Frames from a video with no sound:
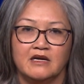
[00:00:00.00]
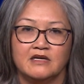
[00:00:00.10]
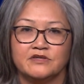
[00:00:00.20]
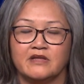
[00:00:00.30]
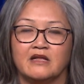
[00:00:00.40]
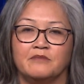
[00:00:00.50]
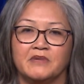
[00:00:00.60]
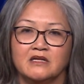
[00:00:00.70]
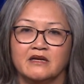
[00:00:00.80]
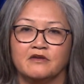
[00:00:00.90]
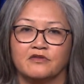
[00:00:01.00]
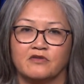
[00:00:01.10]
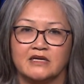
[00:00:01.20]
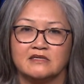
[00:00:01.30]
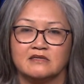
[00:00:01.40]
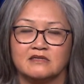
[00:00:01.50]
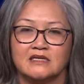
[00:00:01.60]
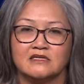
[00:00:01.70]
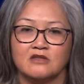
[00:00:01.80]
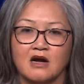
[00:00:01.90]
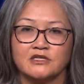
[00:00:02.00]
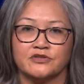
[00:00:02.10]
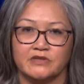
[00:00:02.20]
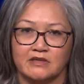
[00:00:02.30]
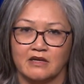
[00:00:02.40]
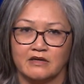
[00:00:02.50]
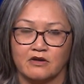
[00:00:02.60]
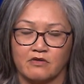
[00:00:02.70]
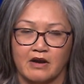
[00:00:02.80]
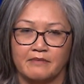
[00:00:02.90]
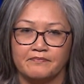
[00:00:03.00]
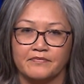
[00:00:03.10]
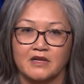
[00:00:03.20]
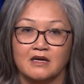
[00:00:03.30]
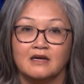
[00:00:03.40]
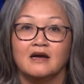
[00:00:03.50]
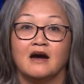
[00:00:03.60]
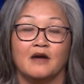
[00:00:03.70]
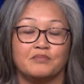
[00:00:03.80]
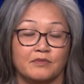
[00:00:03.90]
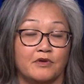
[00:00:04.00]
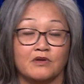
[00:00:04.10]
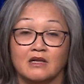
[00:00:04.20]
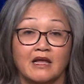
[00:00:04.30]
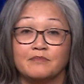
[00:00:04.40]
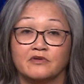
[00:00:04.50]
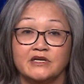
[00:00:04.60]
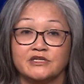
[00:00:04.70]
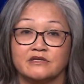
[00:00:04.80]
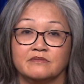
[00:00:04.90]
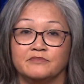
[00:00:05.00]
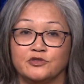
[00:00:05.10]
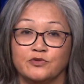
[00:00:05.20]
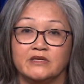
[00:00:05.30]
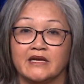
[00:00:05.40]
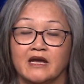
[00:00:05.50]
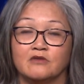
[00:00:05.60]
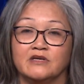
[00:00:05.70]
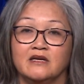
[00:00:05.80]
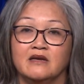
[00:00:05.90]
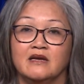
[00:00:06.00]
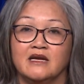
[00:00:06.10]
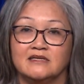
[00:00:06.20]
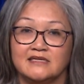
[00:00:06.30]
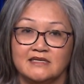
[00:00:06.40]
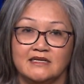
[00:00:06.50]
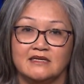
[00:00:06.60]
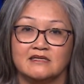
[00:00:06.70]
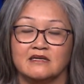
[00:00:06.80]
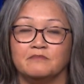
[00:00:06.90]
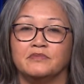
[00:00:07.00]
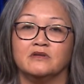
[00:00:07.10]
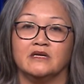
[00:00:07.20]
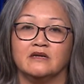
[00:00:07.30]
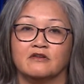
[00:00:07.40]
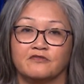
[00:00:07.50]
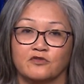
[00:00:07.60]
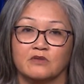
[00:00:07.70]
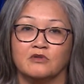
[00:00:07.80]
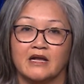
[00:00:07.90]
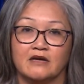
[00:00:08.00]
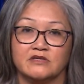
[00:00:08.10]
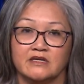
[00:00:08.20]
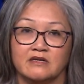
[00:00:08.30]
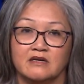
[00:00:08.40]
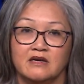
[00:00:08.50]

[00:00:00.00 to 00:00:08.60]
so that a mental health crisis is not treated like a crime. I promote collaboration between the county and cities in building affordable housing.